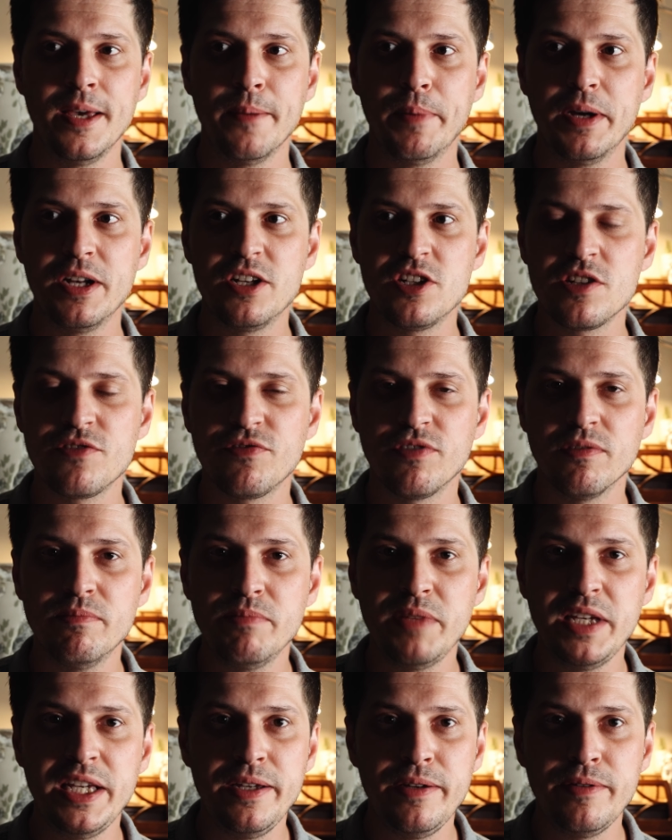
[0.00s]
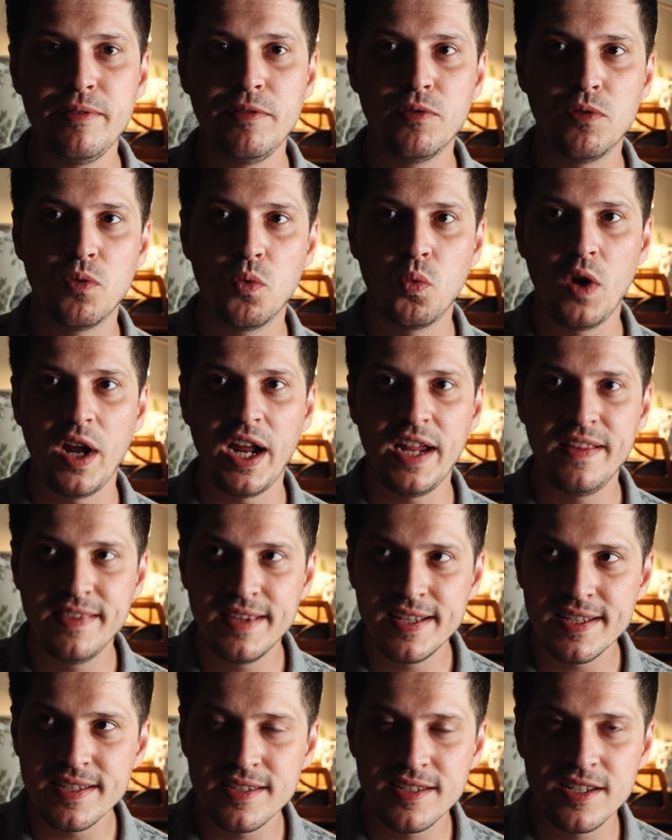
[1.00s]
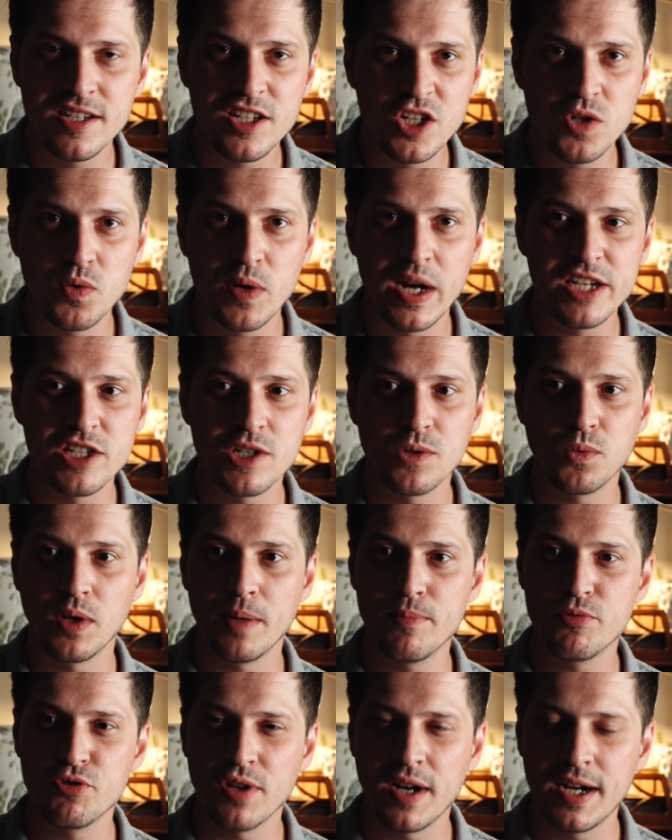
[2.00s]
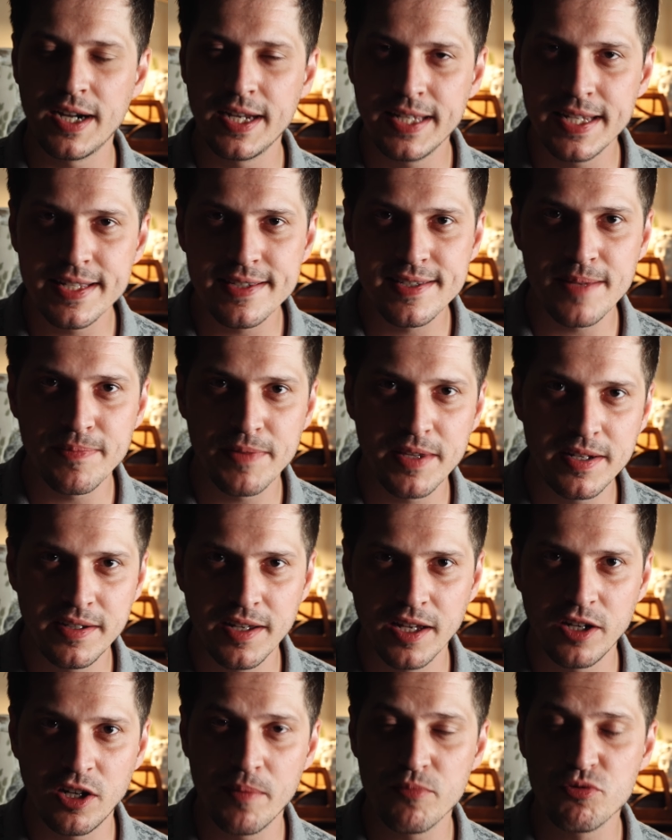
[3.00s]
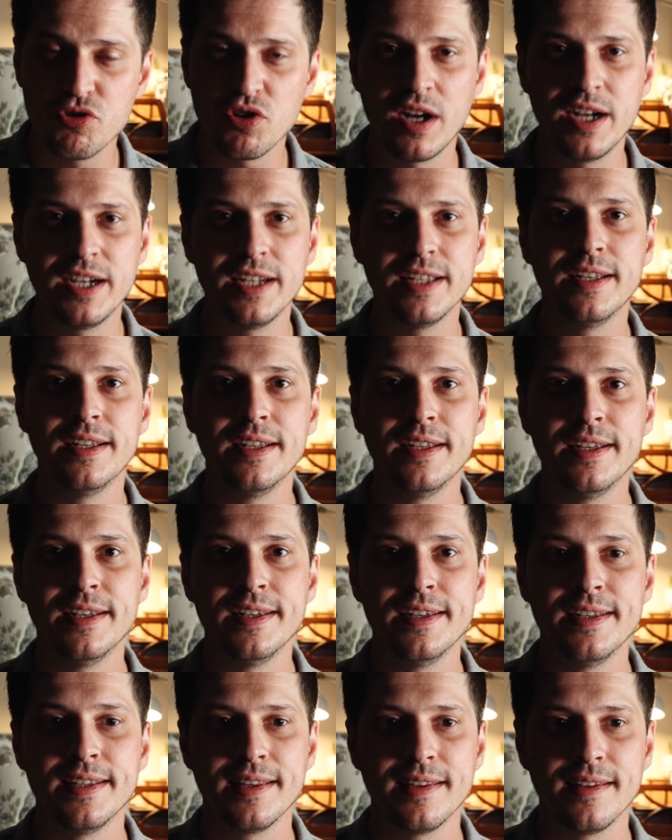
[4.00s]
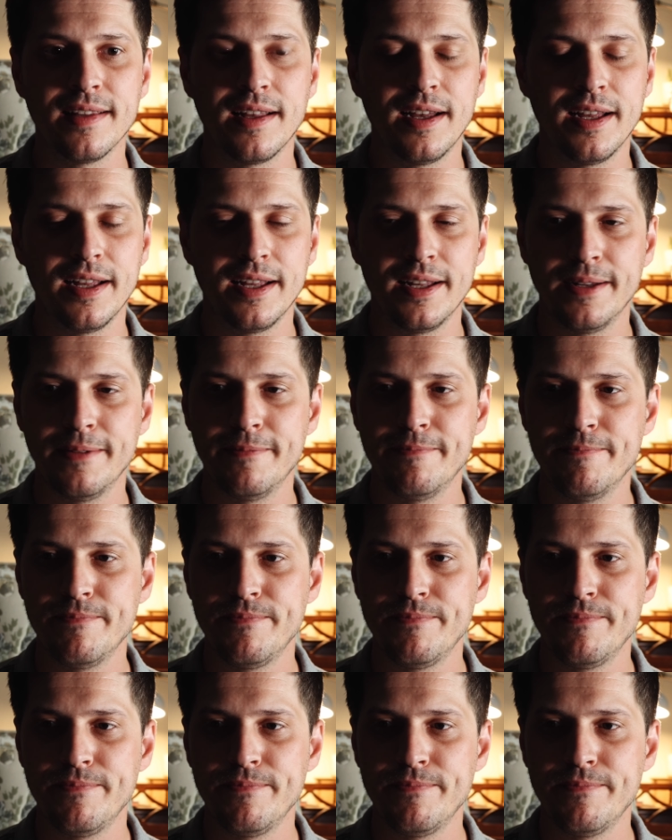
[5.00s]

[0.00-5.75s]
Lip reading: But it's just, for me, in this situation where I'm trying to get something done, and I'm trying to